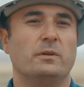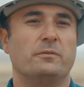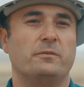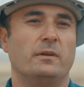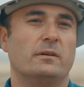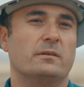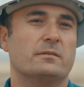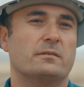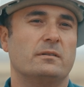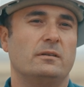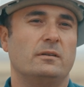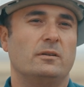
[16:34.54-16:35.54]
if
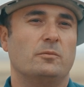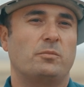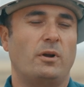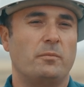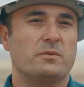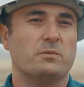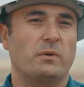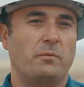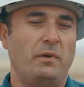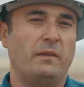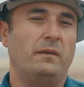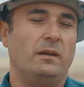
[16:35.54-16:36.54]
there's problems
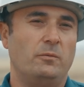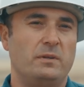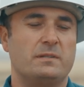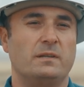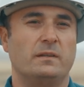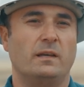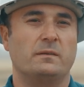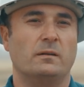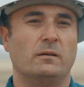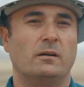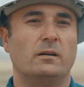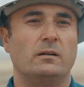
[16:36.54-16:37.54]
with methane, and we see that
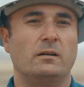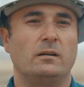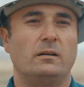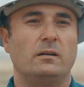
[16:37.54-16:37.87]
there are,